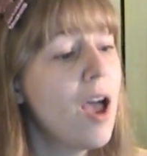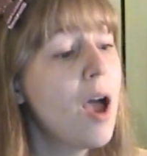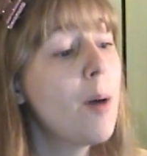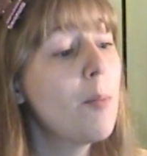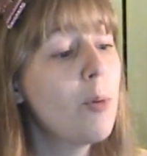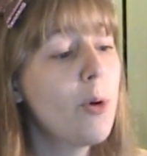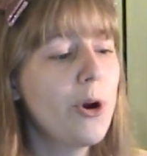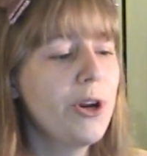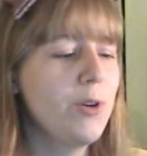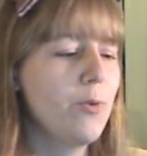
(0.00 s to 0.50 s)

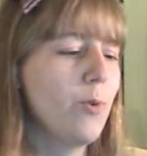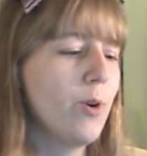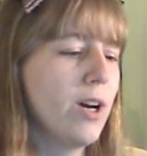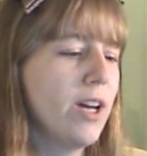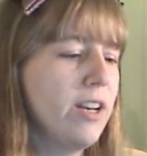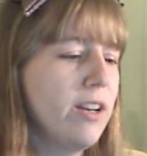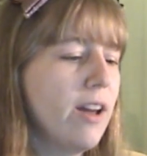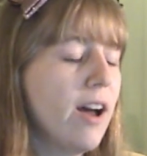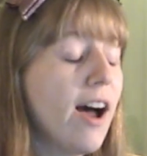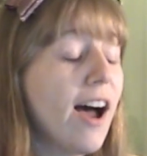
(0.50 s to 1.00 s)
Point
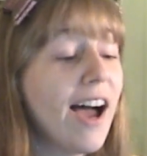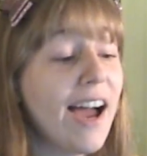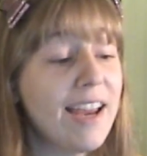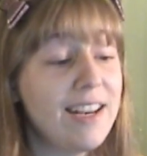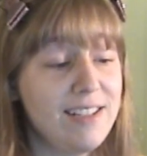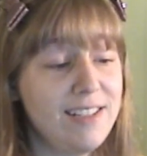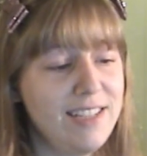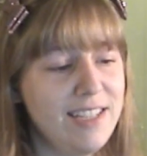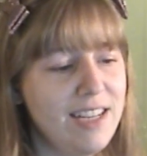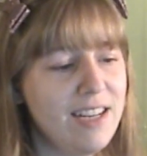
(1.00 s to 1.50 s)
1, I
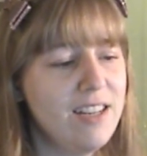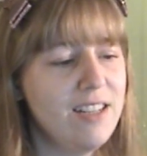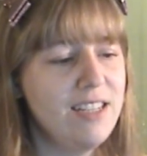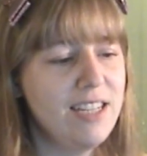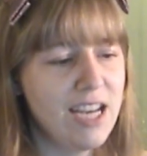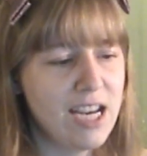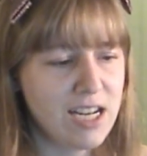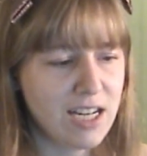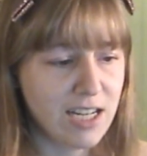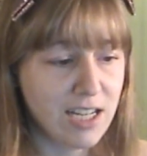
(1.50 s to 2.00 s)
did
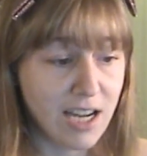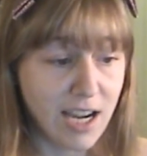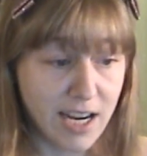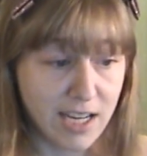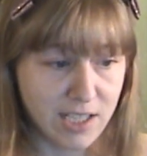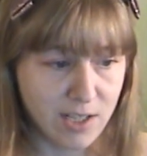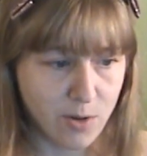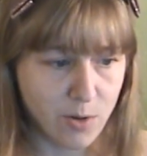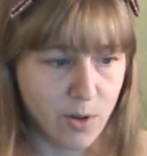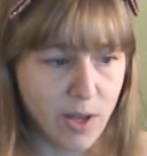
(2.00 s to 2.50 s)
date in high
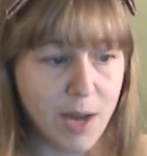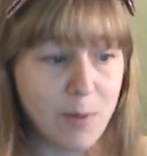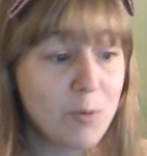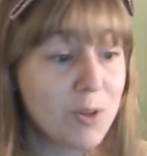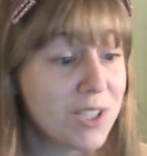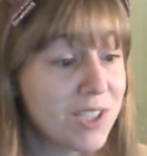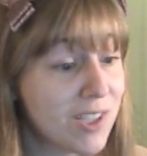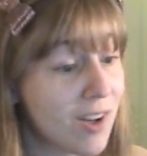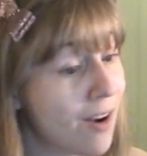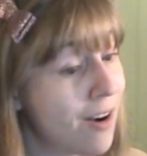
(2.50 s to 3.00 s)
school and
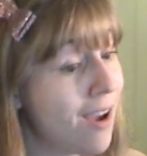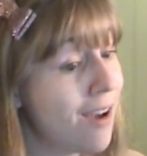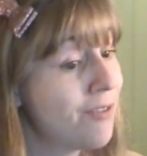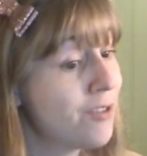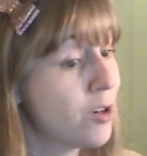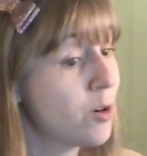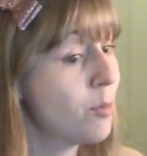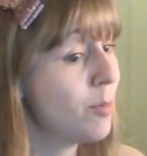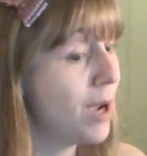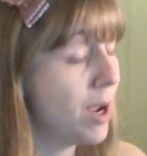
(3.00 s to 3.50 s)
was sought
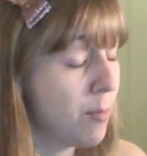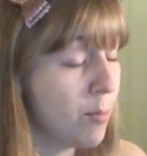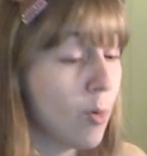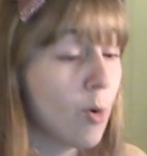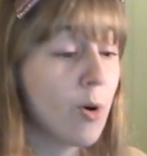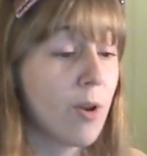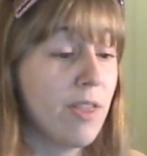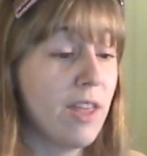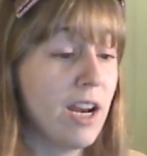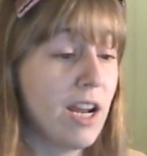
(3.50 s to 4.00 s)
after by
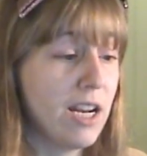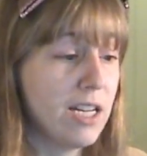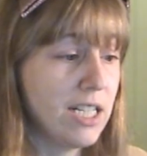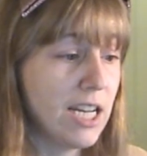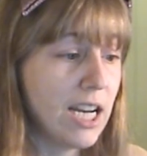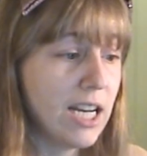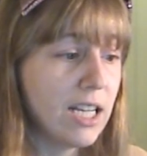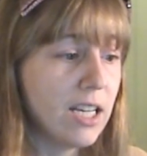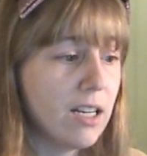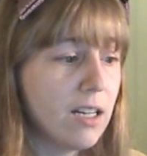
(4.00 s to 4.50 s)
more than I
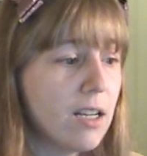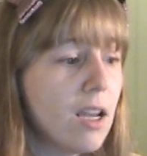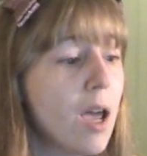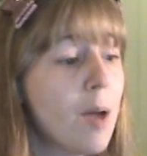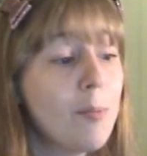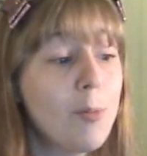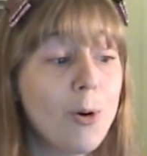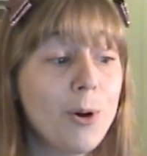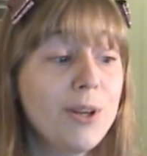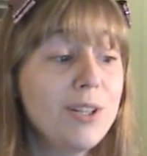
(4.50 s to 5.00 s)
dated.
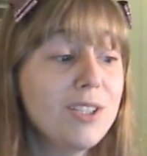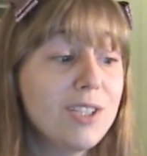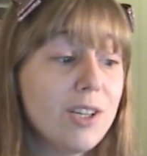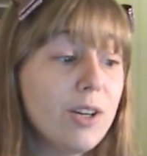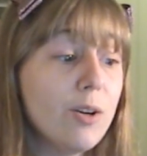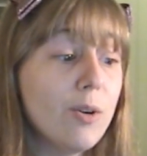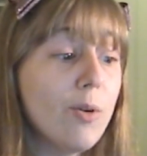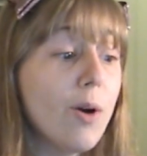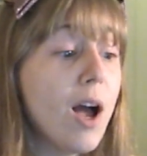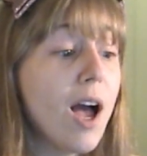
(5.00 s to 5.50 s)
Point
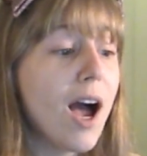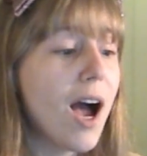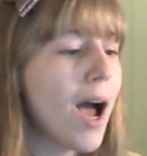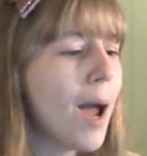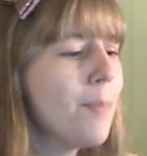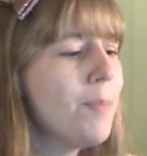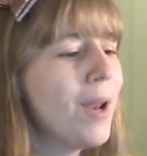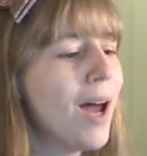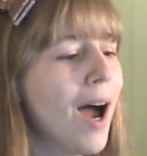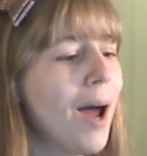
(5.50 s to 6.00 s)
2,
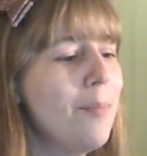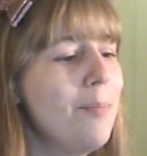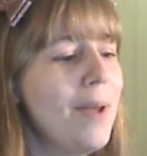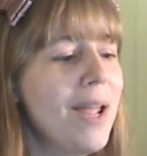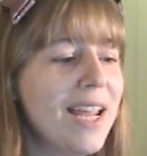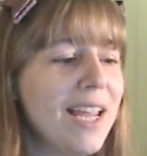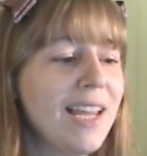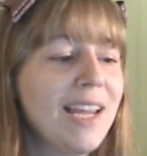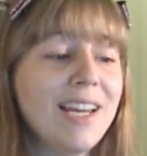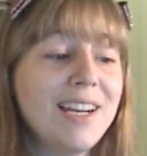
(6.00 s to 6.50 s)
I'm not
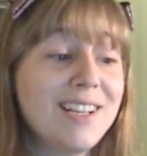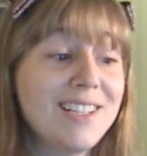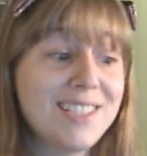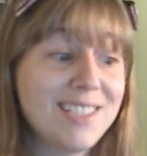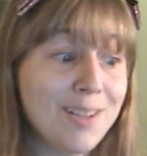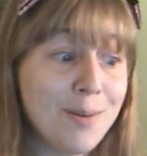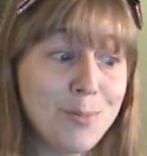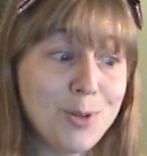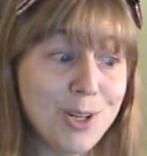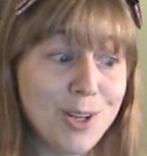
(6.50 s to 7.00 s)
making an
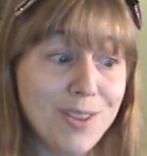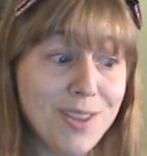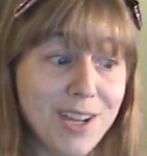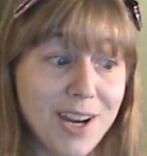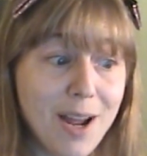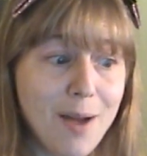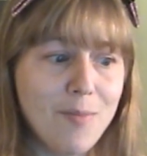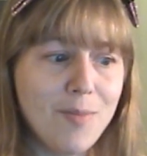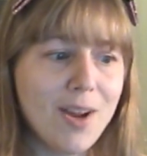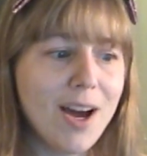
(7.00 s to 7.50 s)
assumption that
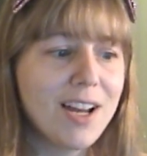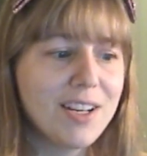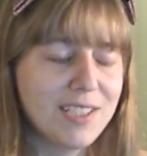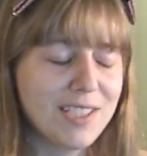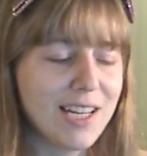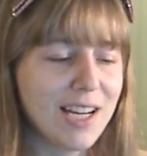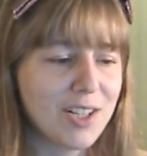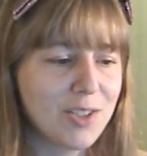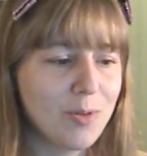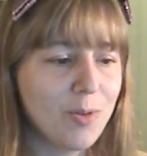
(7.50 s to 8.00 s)
I'm not
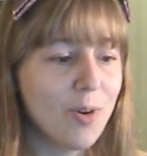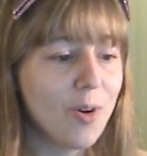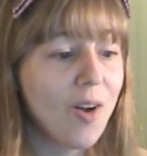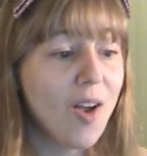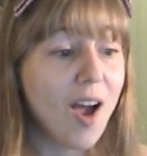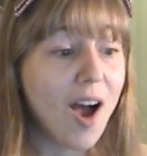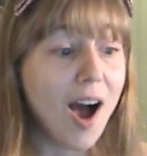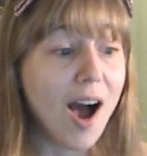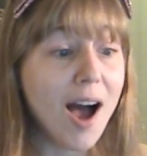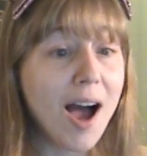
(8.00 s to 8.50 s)
sexual.
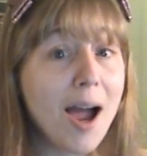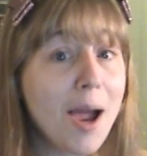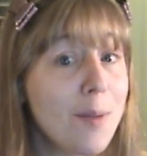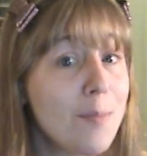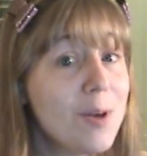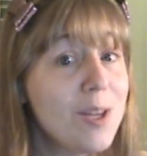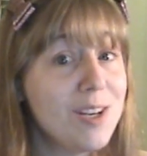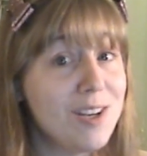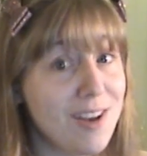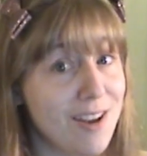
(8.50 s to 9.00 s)
I'm
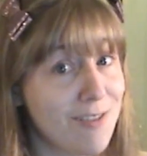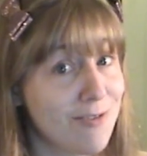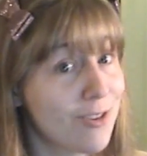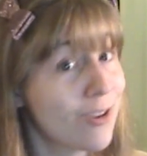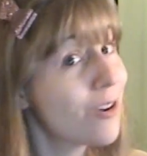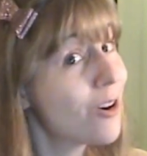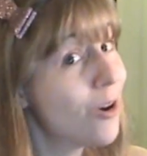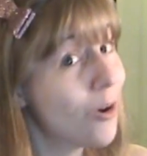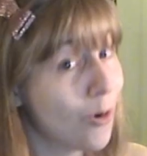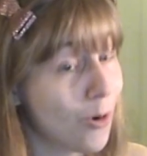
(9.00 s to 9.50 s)

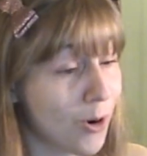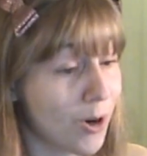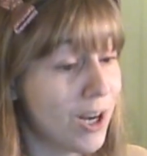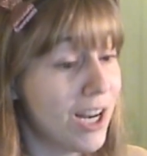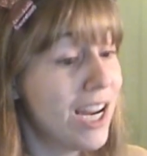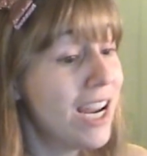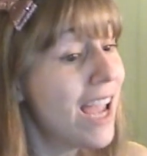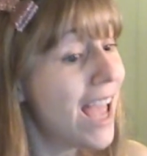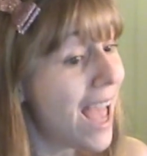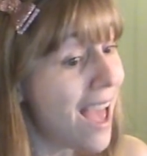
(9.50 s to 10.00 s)
never
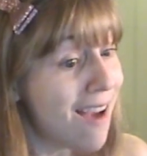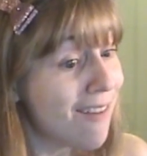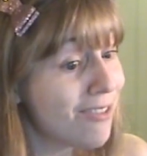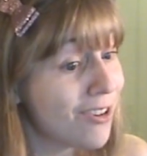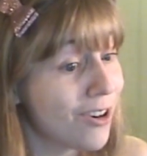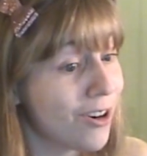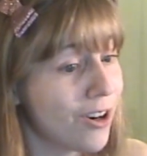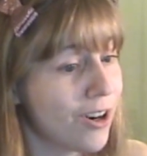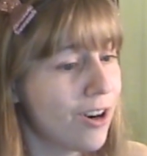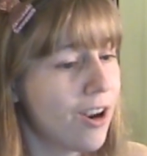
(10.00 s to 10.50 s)
horny,
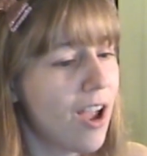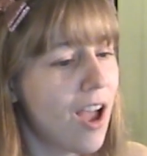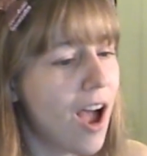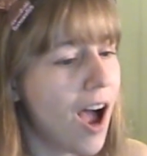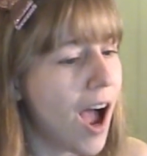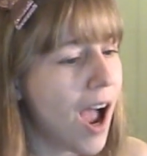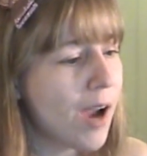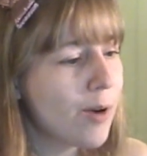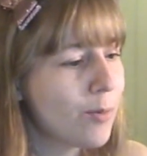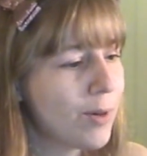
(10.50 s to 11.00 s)
ever.
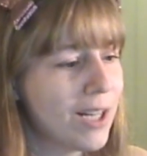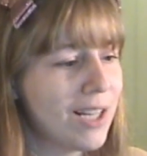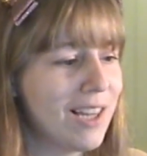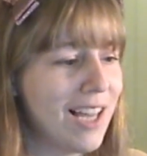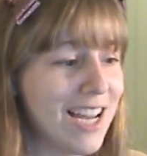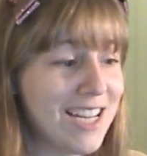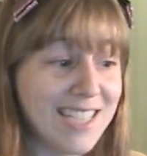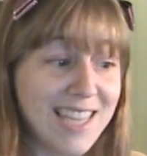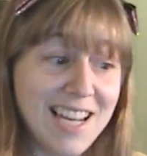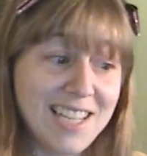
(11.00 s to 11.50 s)
I
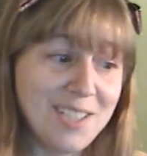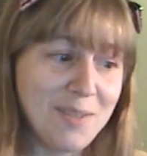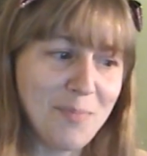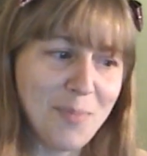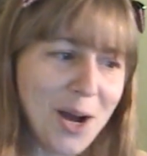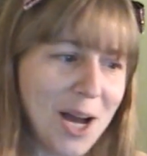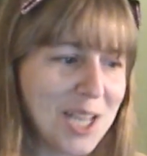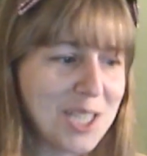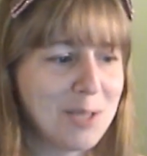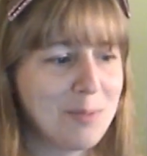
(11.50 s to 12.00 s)
realize that's
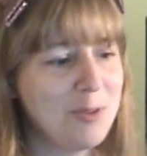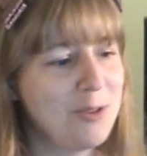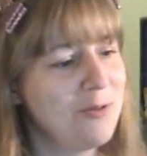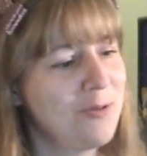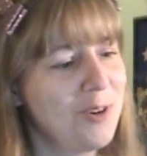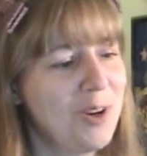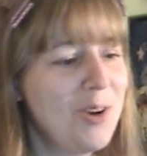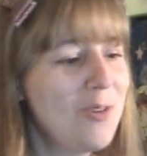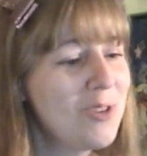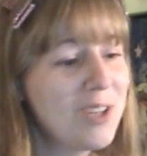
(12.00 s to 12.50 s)
impossible
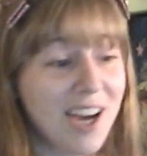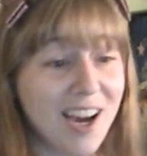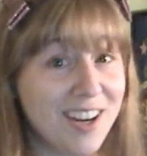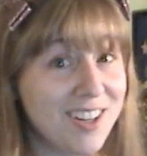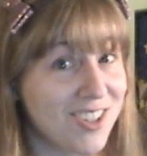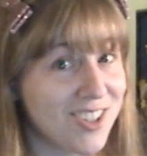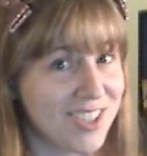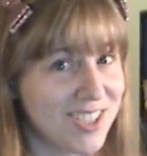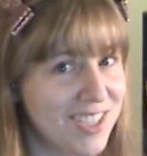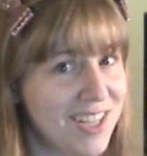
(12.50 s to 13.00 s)
for you to
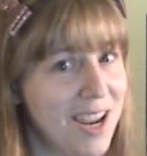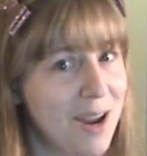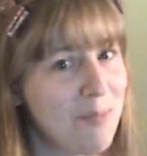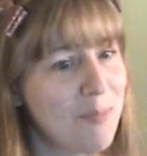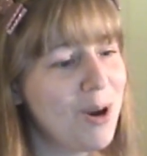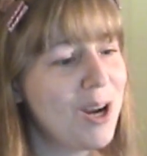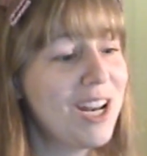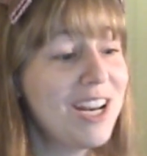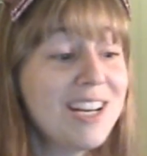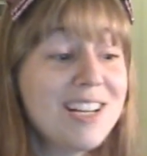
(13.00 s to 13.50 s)
understand,
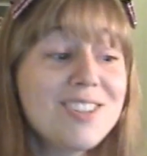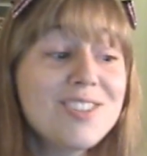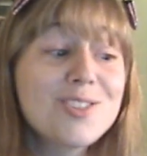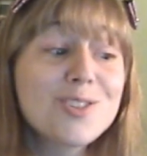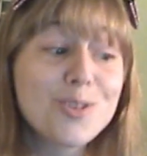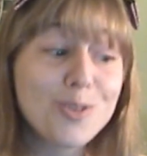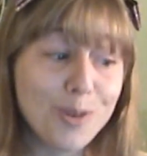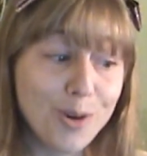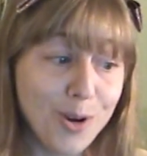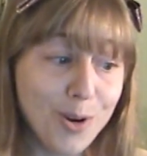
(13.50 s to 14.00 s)
but it is
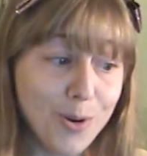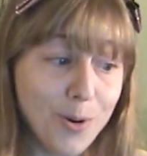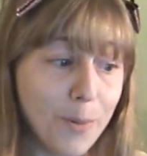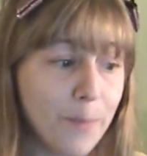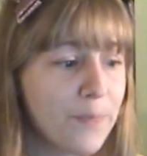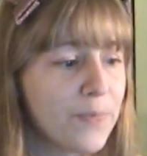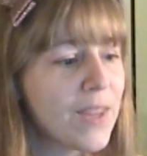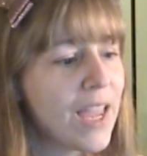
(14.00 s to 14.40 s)
true.